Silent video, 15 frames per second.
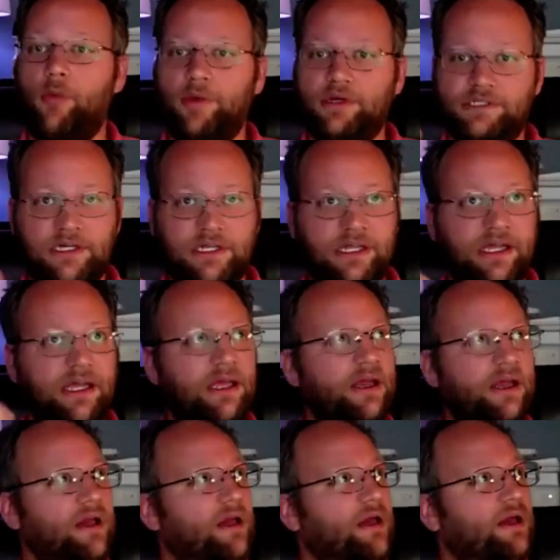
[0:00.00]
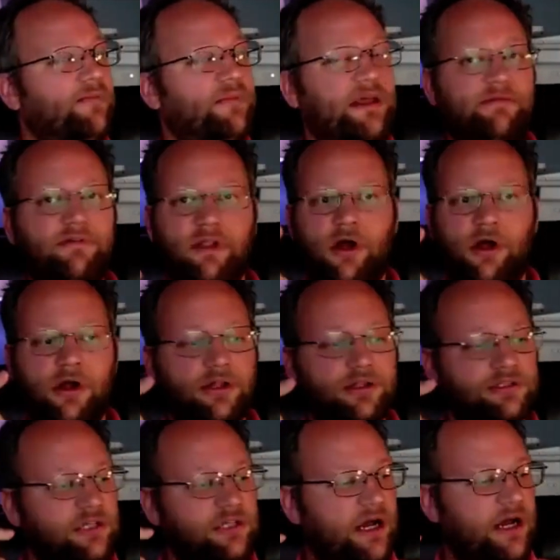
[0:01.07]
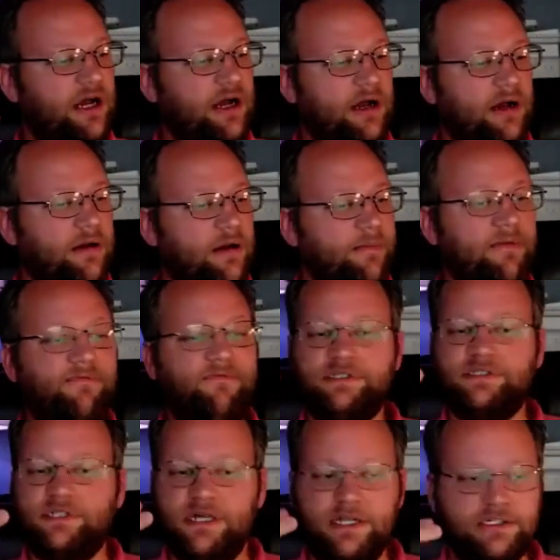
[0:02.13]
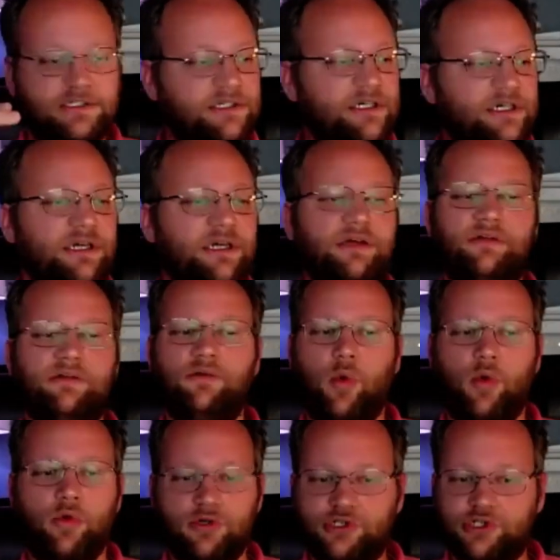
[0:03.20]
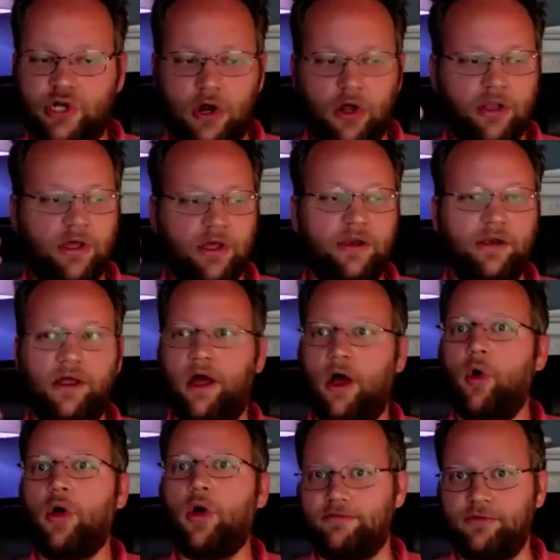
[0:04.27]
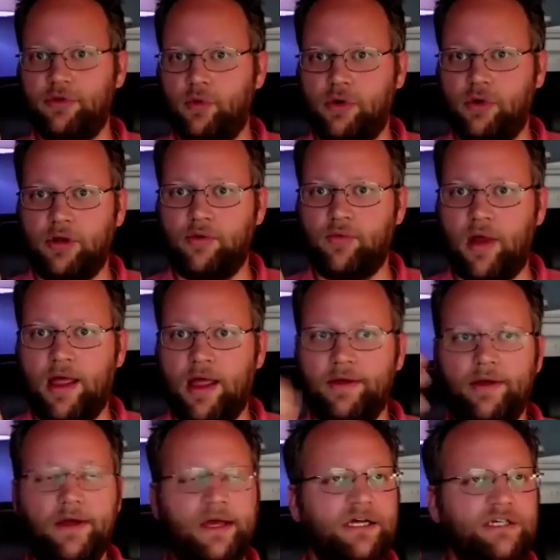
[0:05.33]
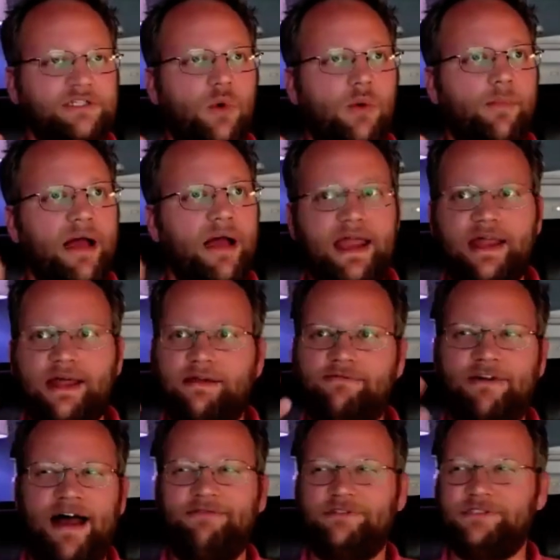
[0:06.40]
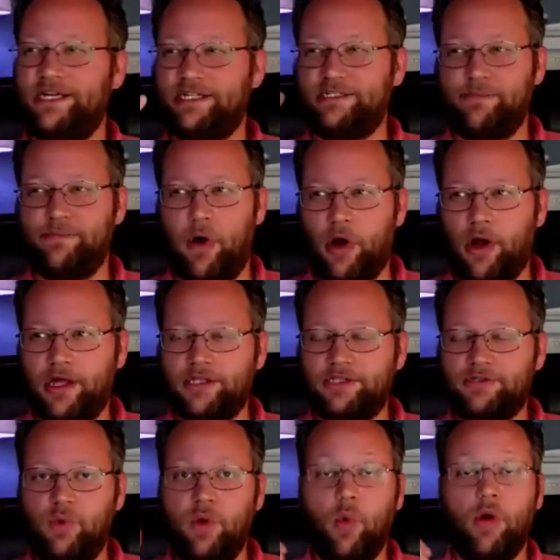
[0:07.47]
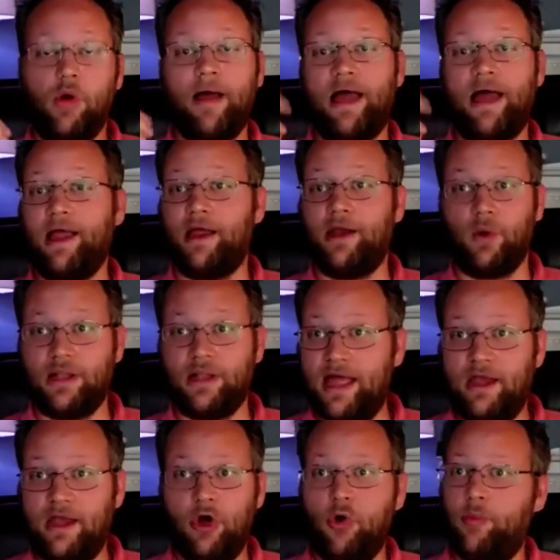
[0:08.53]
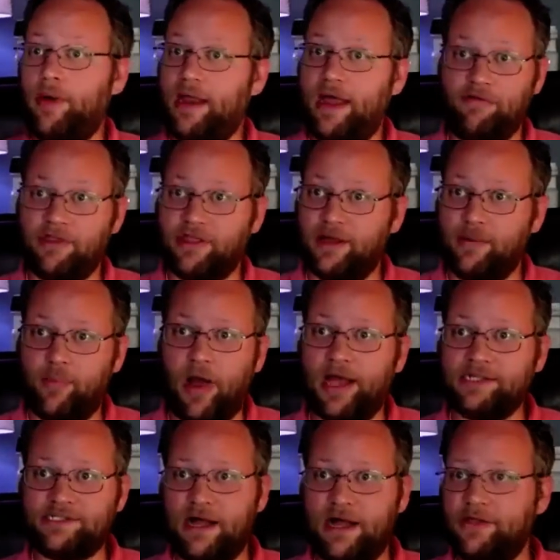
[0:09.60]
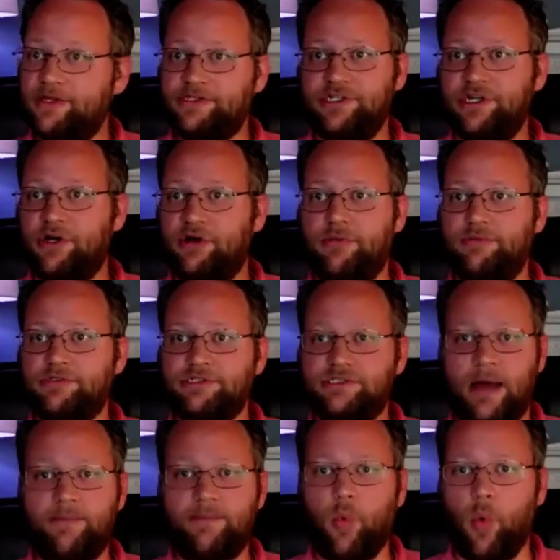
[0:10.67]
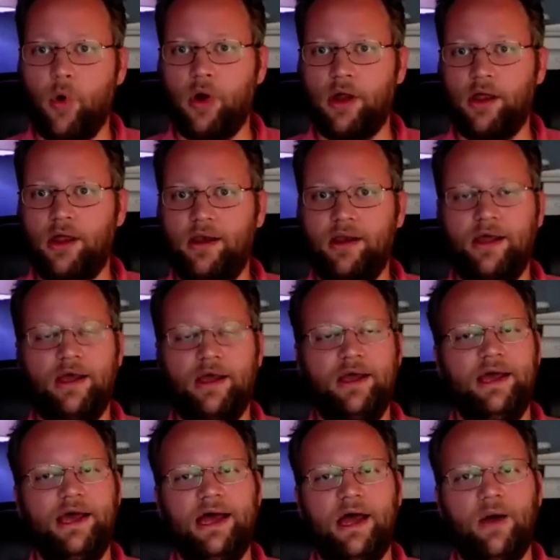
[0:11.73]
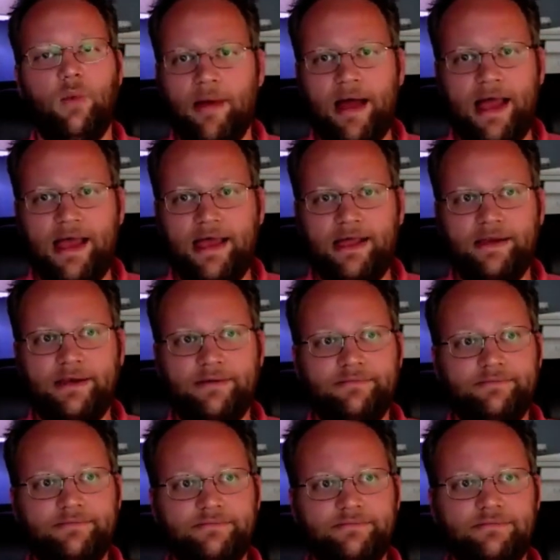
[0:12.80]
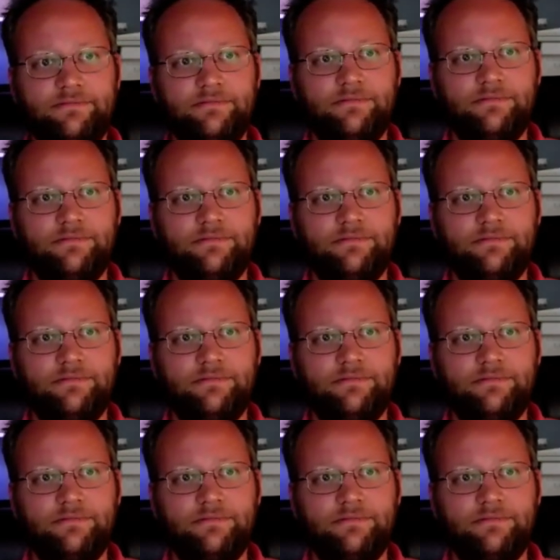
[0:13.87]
in Oklahoma City, Bentonville, Arkansas, Memphis, Tennessee, Northern Charlotte, Ocala, Florida, right? So we're buying in five, six markets. We were buying in Orlando, but everything priced out. The GRM stopped working. We were buying